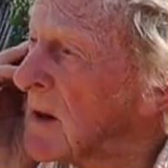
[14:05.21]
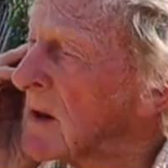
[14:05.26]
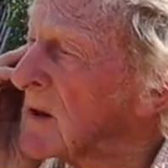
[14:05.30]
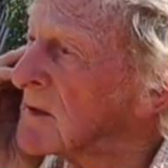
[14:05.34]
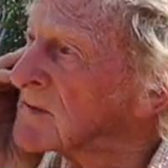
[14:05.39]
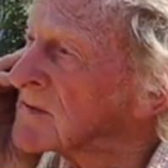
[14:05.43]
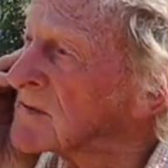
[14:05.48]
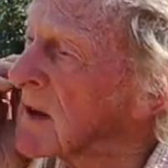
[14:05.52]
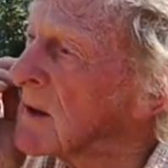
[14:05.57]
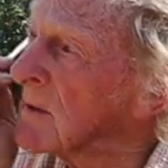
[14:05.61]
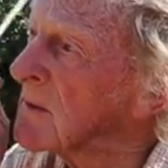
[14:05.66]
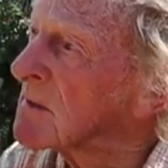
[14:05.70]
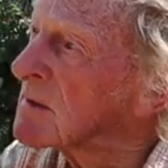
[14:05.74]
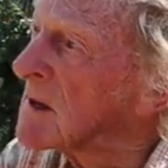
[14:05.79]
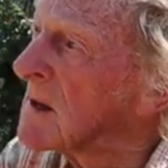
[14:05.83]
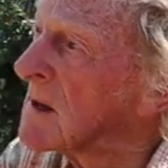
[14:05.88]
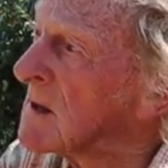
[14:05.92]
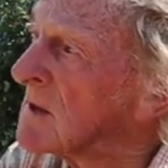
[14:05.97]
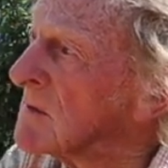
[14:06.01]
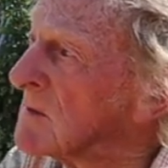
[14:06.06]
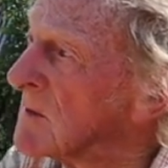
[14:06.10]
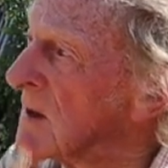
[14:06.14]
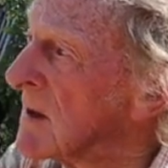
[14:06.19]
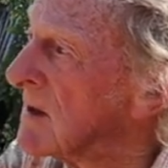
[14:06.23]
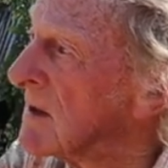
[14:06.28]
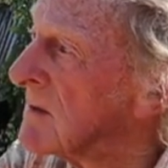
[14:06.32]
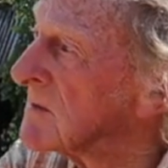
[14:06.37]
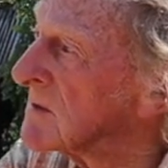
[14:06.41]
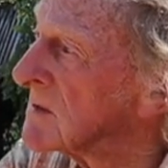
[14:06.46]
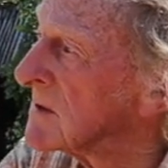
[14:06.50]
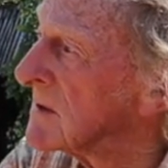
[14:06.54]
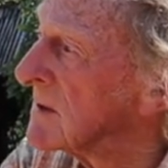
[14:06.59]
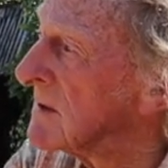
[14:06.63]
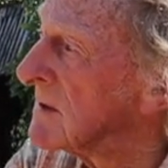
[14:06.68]
suppose that will go
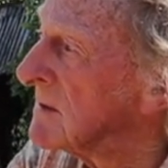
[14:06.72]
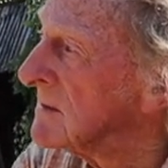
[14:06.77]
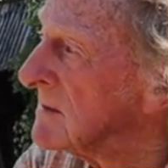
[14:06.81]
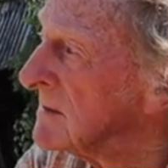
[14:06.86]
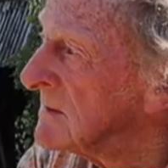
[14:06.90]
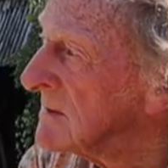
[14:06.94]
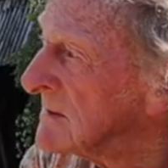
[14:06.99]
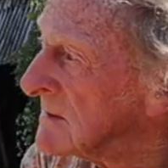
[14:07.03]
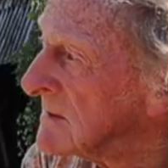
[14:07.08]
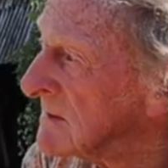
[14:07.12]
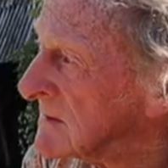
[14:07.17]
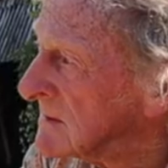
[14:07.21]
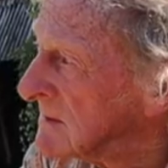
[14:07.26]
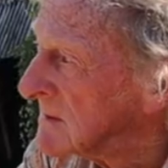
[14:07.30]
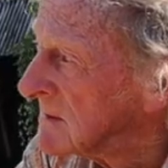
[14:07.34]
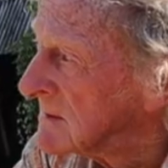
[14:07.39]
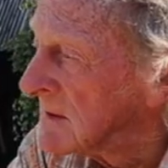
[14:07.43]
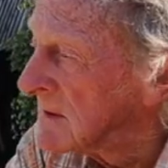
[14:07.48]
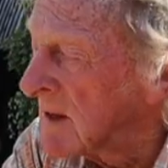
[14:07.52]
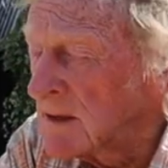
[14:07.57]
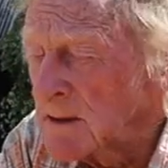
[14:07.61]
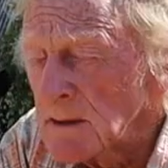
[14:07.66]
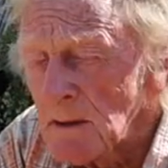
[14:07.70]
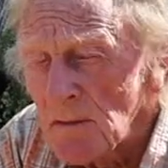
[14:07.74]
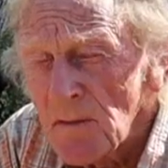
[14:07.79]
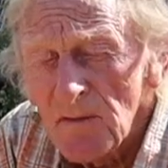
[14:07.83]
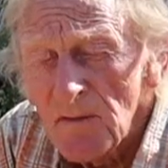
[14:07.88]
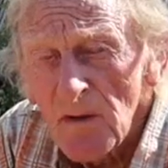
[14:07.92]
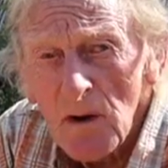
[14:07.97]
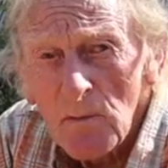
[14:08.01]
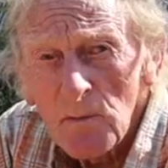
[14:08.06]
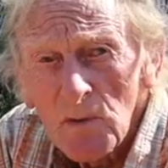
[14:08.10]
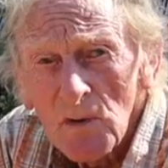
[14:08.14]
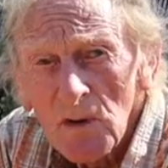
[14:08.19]
round to end of
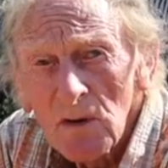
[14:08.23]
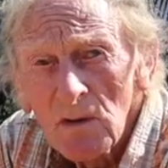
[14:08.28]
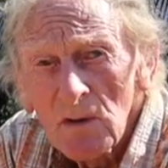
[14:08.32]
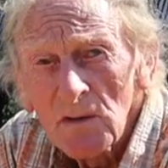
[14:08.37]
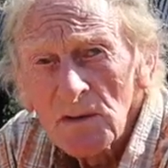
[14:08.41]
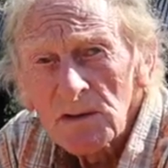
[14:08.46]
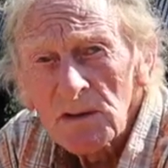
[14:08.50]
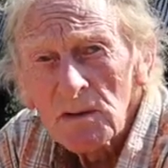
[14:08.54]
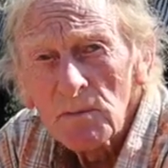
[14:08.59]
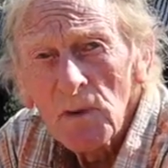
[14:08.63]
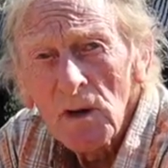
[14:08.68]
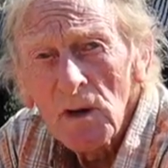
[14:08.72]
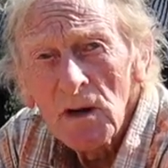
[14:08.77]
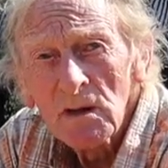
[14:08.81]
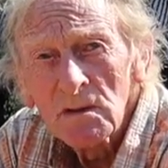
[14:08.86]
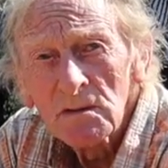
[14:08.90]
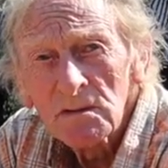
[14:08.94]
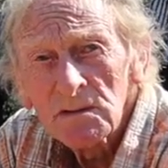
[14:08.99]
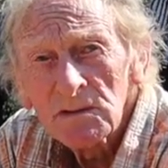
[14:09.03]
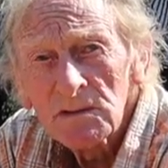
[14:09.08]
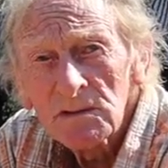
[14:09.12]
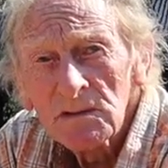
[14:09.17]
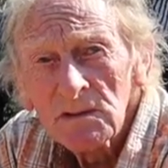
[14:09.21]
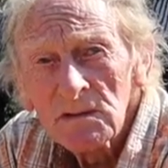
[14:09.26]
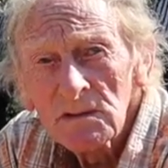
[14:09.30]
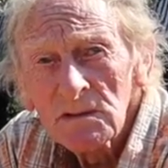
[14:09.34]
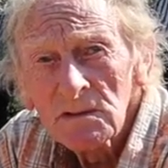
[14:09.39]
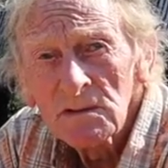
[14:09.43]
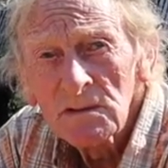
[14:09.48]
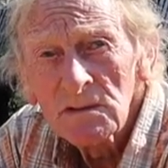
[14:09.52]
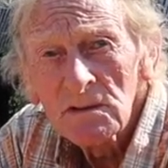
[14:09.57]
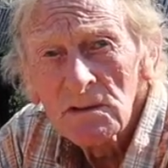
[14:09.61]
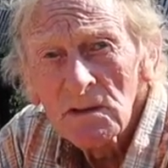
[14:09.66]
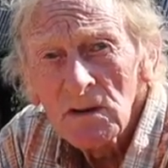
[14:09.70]
February, I suppose.
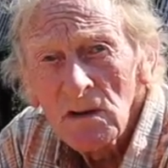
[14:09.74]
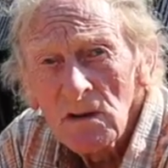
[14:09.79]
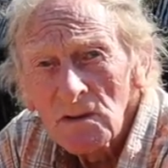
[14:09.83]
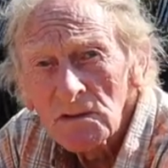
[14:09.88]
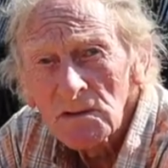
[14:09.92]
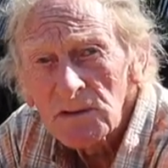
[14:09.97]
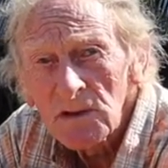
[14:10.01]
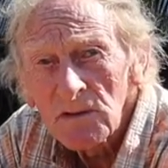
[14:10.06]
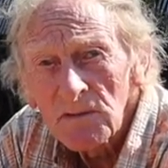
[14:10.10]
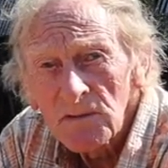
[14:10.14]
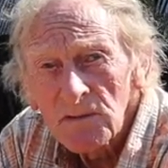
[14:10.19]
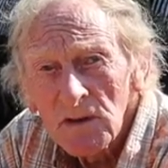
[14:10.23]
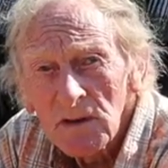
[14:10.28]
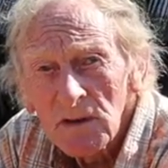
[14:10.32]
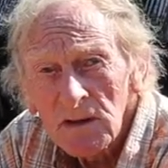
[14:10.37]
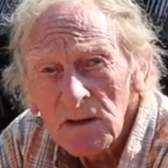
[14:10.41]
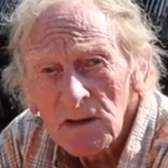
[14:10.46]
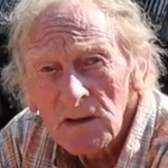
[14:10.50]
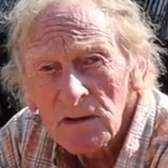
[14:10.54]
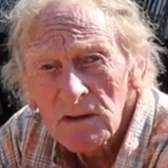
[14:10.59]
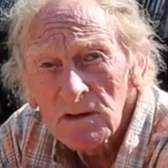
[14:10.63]
I should think.